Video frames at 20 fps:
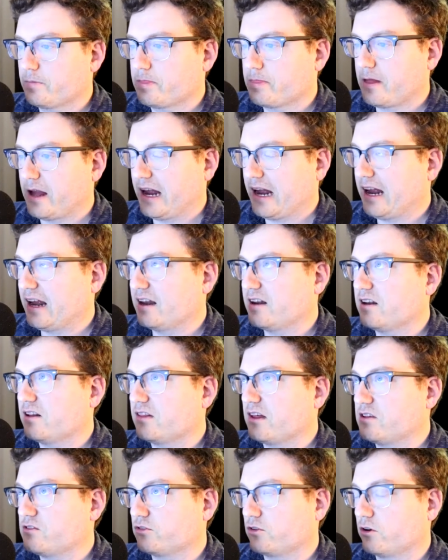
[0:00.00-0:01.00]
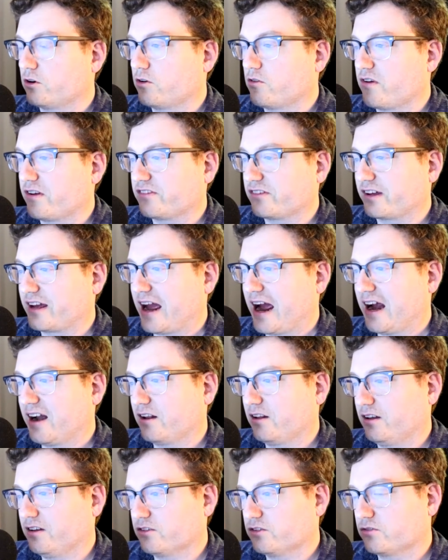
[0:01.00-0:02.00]
and they serve as a
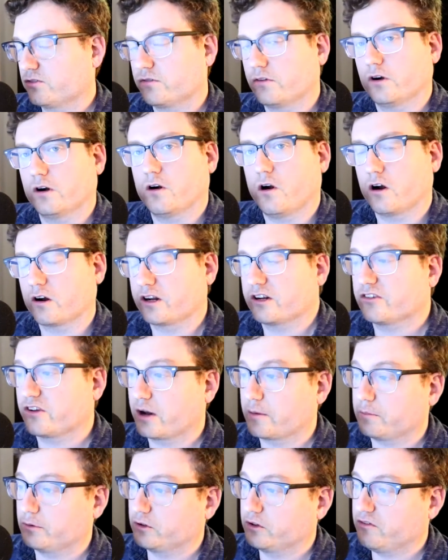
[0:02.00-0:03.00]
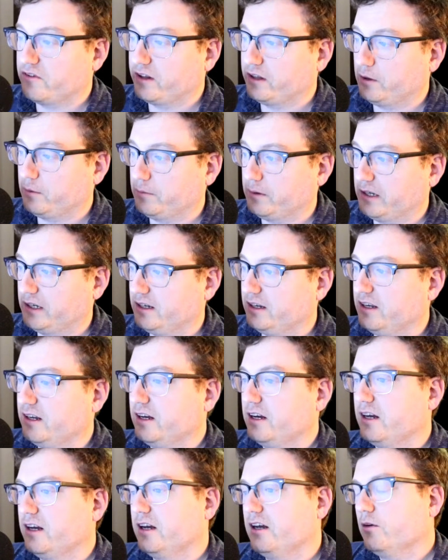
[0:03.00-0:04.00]
catalyst for archetypal development.
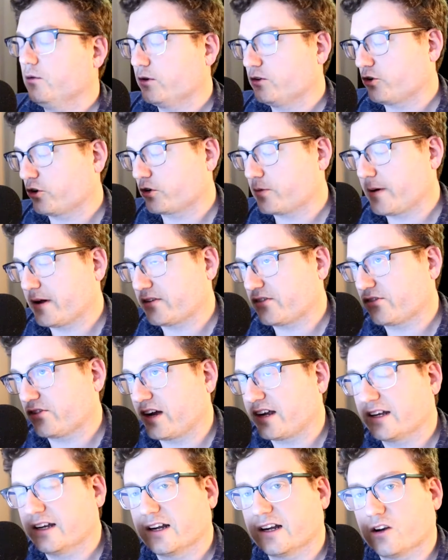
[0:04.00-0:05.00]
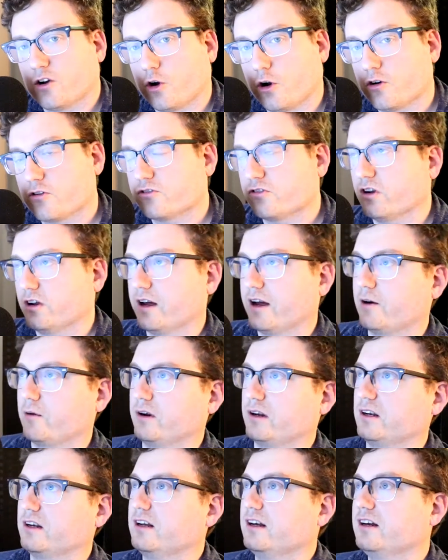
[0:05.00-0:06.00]
We talked about psychic inertia, how
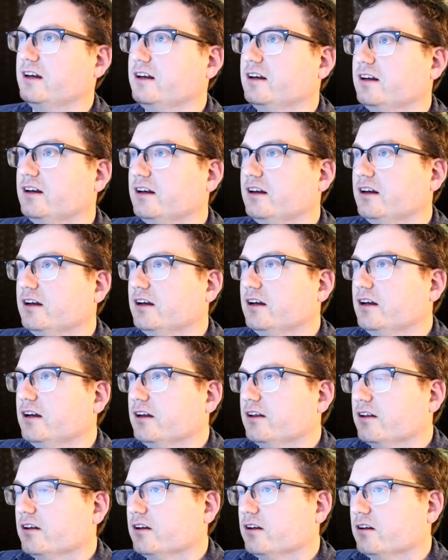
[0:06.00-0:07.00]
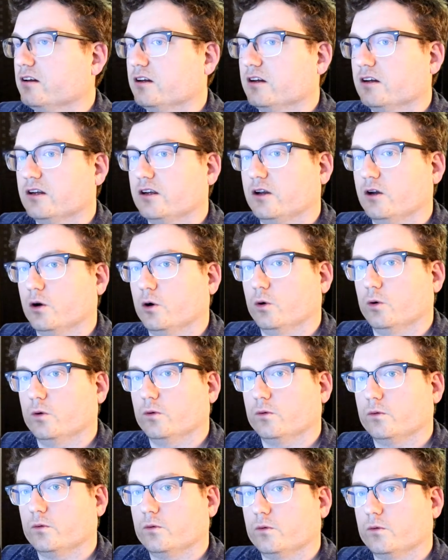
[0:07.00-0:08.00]
it, you know,
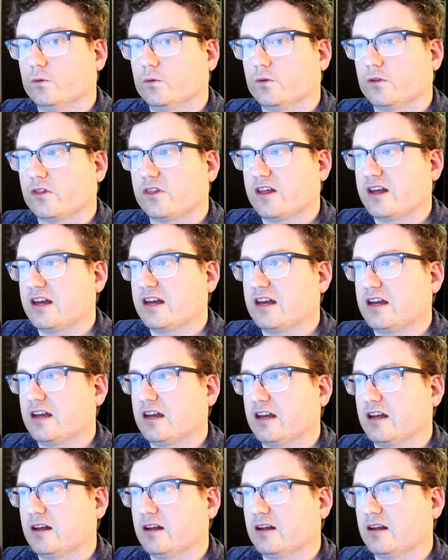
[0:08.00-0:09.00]
the